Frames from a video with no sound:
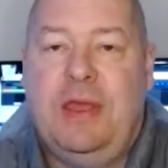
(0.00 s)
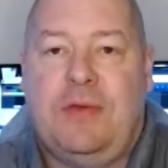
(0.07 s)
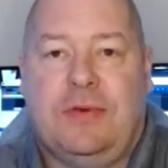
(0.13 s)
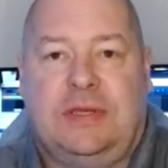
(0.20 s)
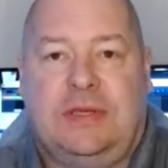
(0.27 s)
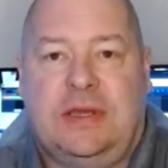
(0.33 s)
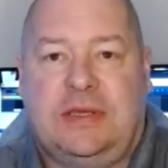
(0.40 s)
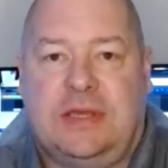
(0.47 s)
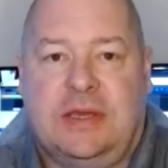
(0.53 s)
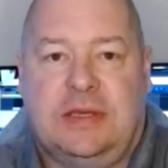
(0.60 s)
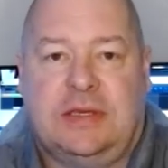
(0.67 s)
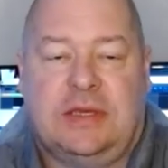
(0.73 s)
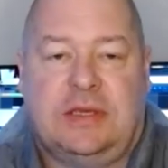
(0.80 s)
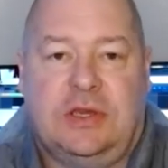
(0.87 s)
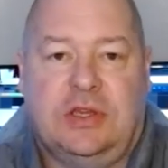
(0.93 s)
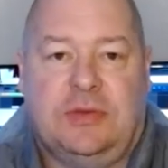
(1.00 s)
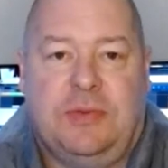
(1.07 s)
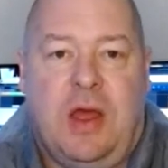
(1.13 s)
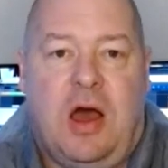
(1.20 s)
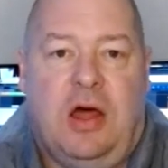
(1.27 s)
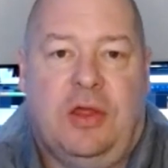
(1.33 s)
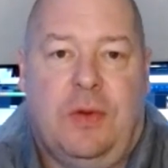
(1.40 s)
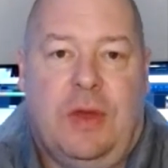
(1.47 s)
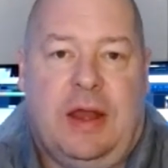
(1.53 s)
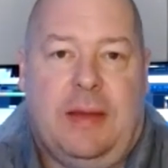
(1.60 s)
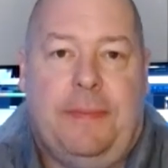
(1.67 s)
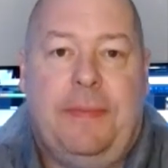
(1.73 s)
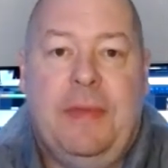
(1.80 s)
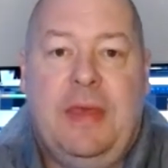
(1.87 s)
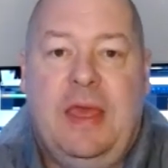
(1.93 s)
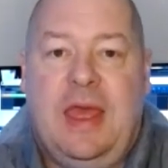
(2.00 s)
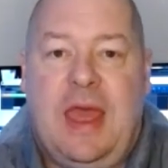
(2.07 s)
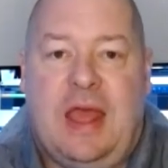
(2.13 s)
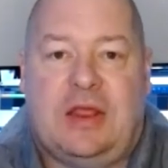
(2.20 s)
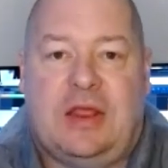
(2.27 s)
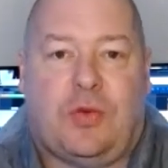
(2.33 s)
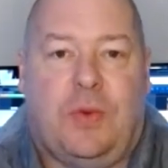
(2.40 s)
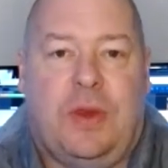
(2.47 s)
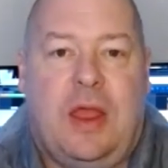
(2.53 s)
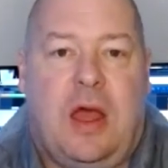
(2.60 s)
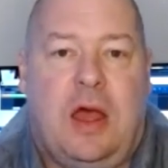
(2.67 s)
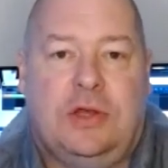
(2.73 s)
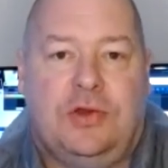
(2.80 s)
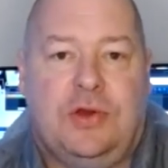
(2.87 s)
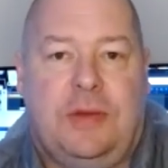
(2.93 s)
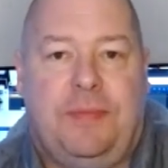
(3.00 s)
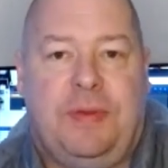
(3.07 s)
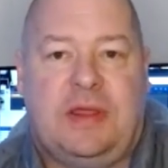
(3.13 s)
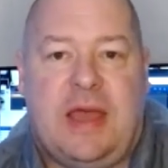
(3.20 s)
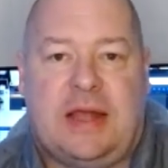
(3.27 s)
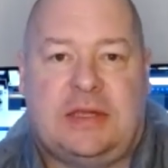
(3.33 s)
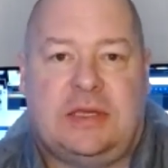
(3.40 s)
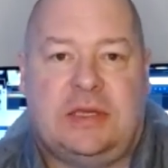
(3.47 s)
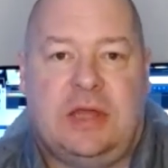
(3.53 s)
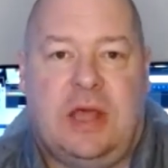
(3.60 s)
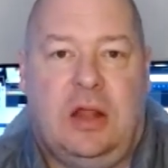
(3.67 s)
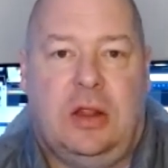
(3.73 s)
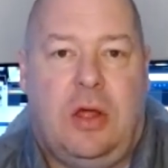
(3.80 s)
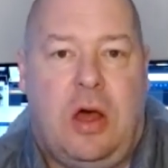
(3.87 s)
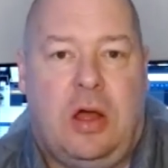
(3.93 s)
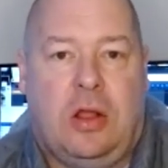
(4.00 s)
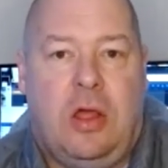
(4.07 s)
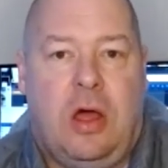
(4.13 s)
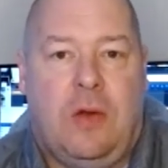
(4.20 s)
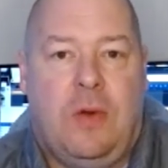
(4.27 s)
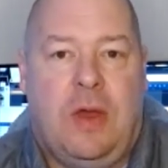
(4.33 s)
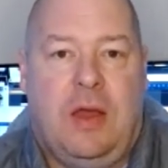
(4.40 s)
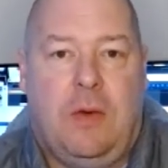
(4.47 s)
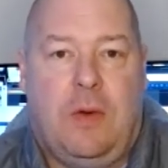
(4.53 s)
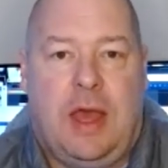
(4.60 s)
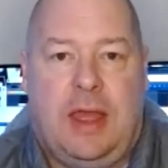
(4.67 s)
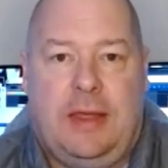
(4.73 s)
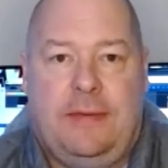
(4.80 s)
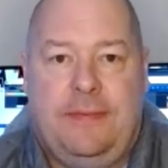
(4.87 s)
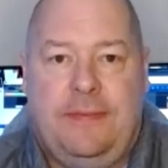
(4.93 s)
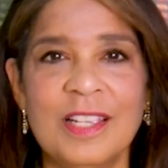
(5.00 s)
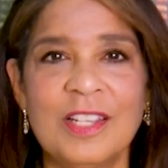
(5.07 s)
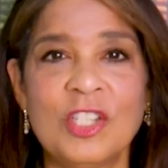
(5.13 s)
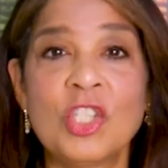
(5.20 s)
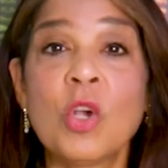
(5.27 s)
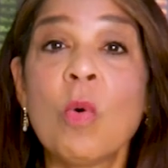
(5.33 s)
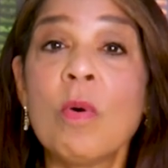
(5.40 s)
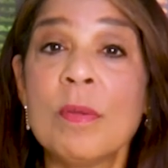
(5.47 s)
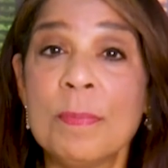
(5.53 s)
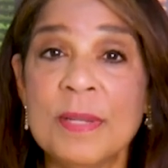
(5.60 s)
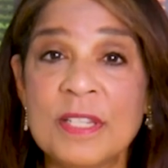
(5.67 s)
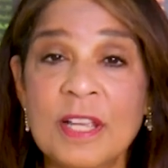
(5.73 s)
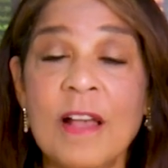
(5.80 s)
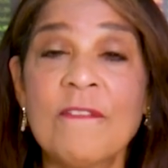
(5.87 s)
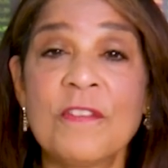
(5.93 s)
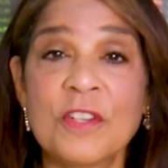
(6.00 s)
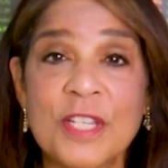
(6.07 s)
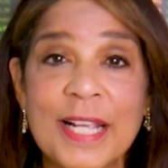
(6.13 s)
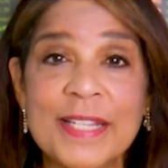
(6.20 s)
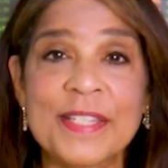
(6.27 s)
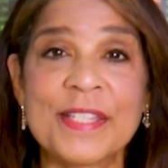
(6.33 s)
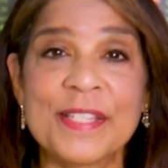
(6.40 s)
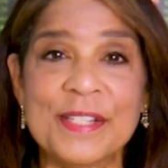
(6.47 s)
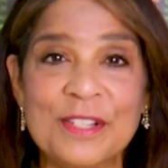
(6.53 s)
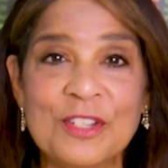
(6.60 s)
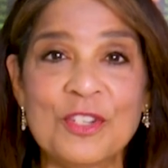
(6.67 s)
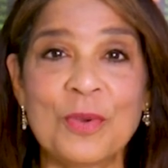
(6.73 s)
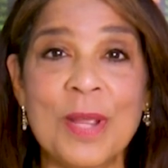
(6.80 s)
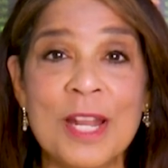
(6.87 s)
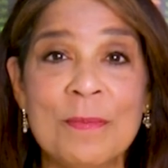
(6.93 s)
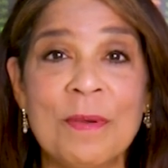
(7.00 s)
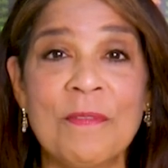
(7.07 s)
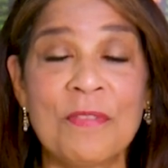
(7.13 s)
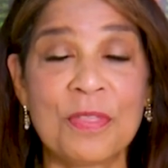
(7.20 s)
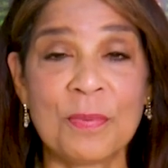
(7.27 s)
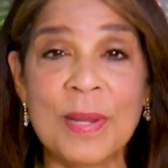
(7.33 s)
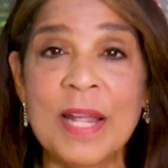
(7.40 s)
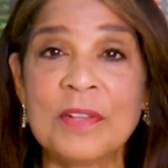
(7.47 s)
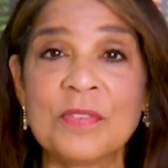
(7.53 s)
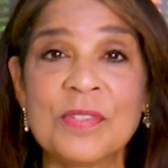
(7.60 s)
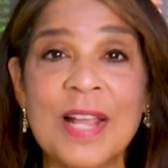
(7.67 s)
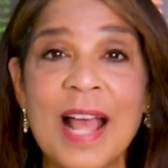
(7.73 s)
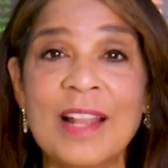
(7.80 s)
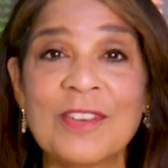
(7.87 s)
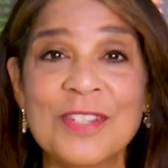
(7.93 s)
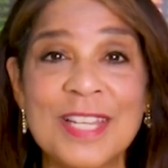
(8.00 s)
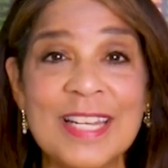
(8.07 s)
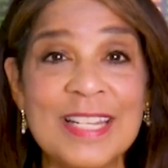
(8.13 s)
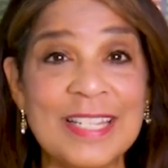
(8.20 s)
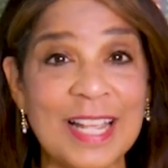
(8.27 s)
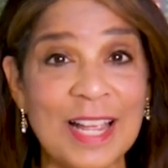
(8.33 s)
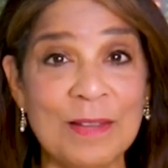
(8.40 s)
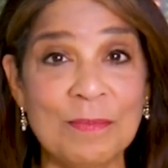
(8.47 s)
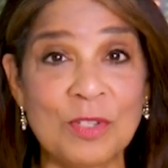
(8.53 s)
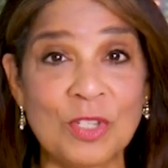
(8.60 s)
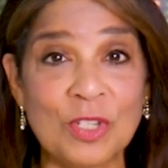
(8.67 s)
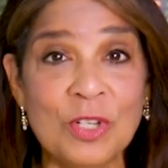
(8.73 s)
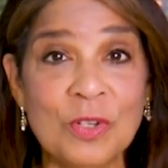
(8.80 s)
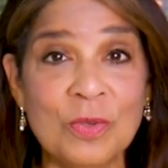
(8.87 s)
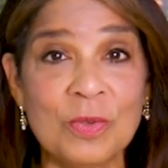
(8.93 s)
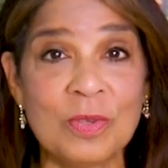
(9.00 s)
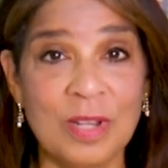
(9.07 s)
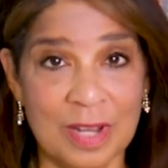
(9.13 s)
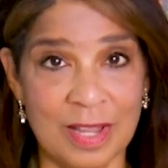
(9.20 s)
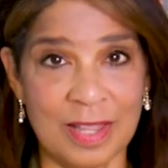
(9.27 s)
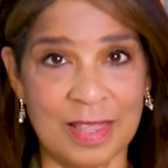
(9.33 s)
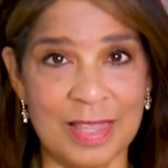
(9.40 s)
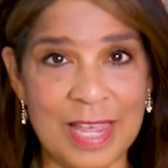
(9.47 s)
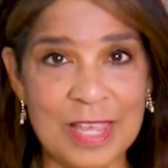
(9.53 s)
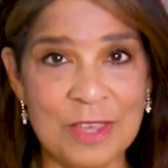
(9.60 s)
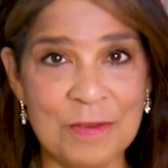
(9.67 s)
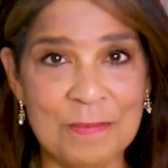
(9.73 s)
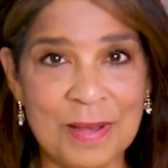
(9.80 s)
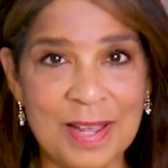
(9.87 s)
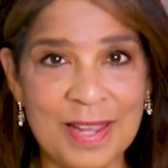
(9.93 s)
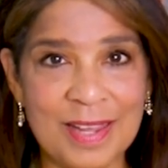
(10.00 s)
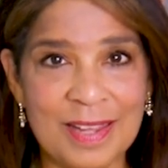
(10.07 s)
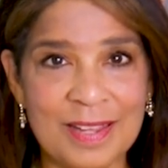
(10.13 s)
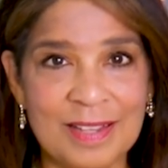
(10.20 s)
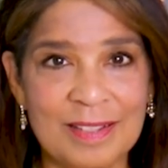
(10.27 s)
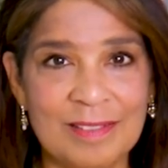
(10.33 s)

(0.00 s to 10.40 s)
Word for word: Big resistance, excuse me, all the way to at three hundred, but that's a long, long way away. So it would be tough for Tesla to trade above three hundred dollars anytime soon. Thank you, Mike.